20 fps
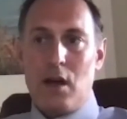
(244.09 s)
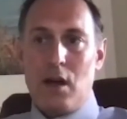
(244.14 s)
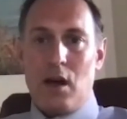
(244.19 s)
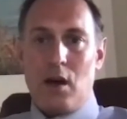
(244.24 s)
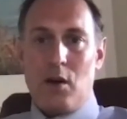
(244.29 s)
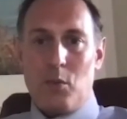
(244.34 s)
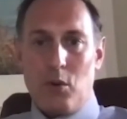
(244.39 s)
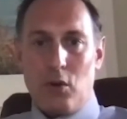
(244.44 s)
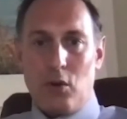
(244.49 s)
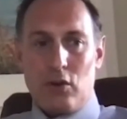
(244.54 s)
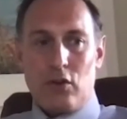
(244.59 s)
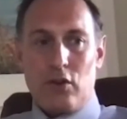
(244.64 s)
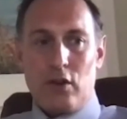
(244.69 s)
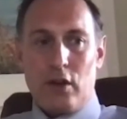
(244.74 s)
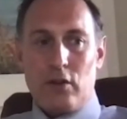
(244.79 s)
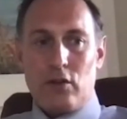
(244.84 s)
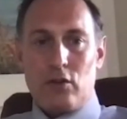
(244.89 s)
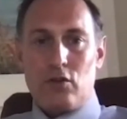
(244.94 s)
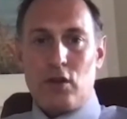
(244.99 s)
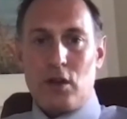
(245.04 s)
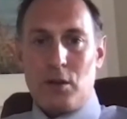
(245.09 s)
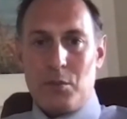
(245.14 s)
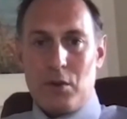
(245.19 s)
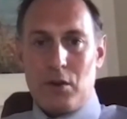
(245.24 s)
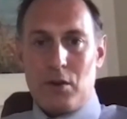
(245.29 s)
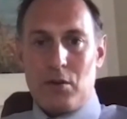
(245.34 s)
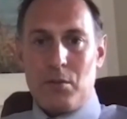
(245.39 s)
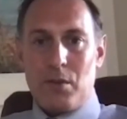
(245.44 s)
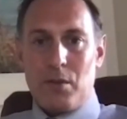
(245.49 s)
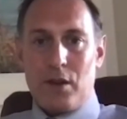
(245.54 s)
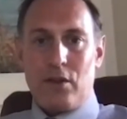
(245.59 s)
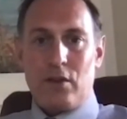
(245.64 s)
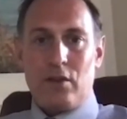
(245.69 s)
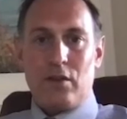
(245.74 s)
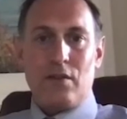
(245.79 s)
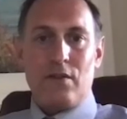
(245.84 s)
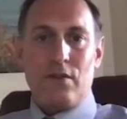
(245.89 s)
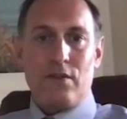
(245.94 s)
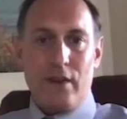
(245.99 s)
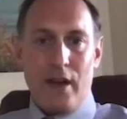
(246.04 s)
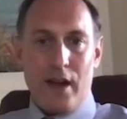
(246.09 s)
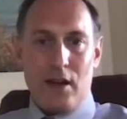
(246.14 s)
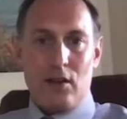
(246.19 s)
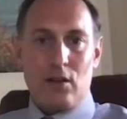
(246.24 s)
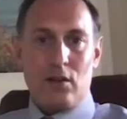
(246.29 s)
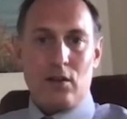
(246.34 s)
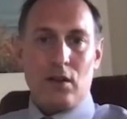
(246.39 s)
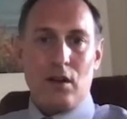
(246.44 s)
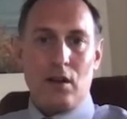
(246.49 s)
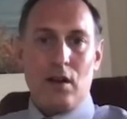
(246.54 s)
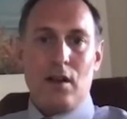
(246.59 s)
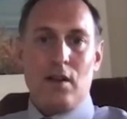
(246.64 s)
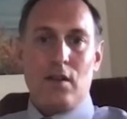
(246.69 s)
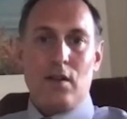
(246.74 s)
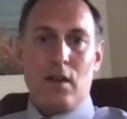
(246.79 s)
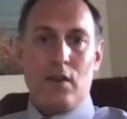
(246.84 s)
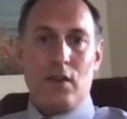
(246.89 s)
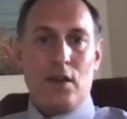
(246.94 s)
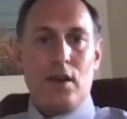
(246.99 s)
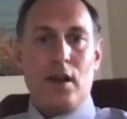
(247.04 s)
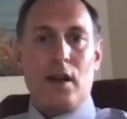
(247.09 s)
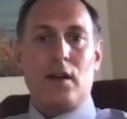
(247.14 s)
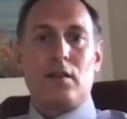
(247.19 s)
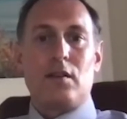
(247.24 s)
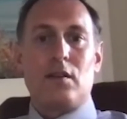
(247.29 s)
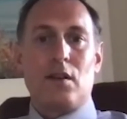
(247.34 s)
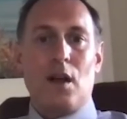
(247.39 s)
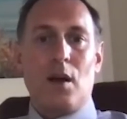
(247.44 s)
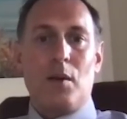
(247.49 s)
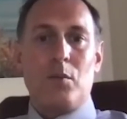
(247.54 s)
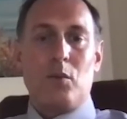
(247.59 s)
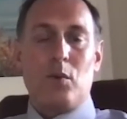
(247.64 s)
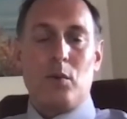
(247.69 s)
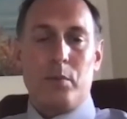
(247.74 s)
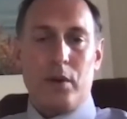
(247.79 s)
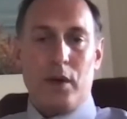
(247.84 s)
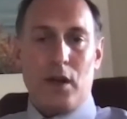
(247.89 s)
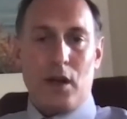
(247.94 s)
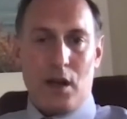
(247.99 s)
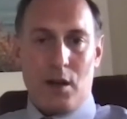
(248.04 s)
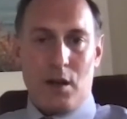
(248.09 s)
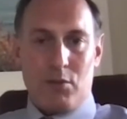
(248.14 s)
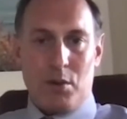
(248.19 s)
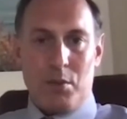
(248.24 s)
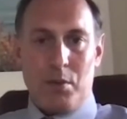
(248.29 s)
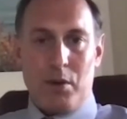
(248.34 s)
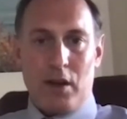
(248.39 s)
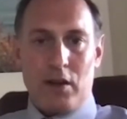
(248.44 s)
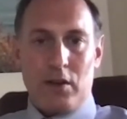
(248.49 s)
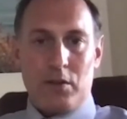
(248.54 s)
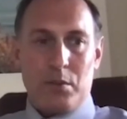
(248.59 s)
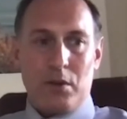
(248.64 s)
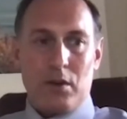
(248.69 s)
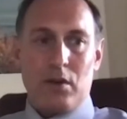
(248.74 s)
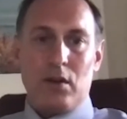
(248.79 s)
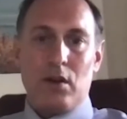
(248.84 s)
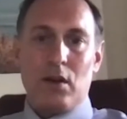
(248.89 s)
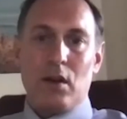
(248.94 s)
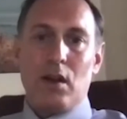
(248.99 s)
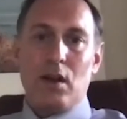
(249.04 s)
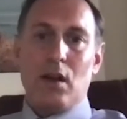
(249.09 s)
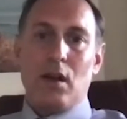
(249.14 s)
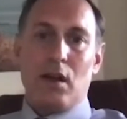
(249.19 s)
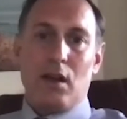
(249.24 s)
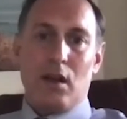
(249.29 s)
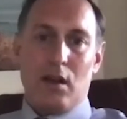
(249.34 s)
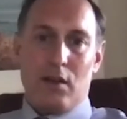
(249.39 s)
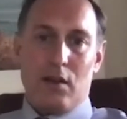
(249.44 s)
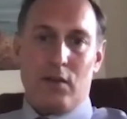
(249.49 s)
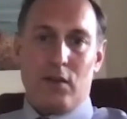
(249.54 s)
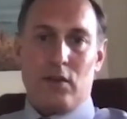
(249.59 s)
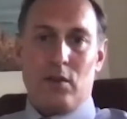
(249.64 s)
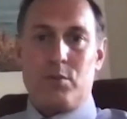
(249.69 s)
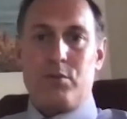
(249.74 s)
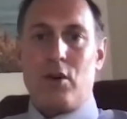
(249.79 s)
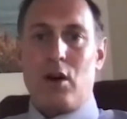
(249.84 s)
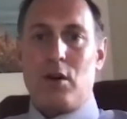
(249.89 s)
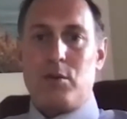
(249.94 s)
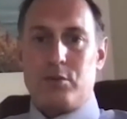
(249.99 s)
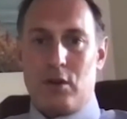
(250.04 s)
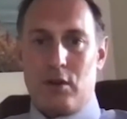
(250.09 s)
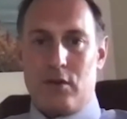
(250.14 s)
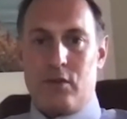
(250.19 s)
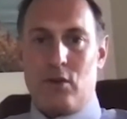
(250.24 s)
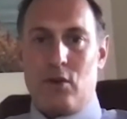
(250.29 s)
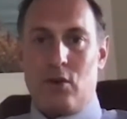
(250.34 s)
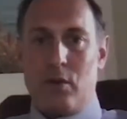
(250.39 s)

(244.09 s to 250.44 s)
And once those treatment methods have failed, then the next step would be a hip replacement if it's appropriate for